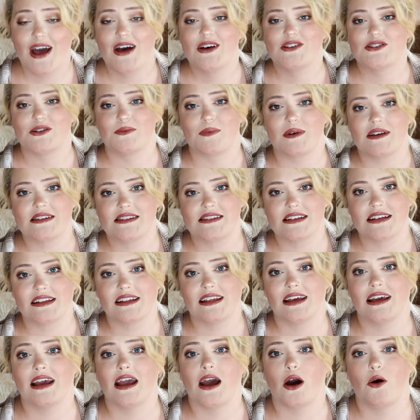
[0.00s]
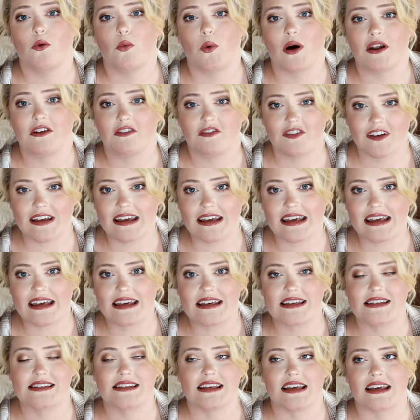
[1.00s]
So basically what Fig
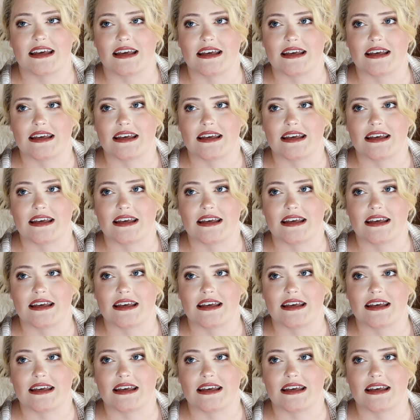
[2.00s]
is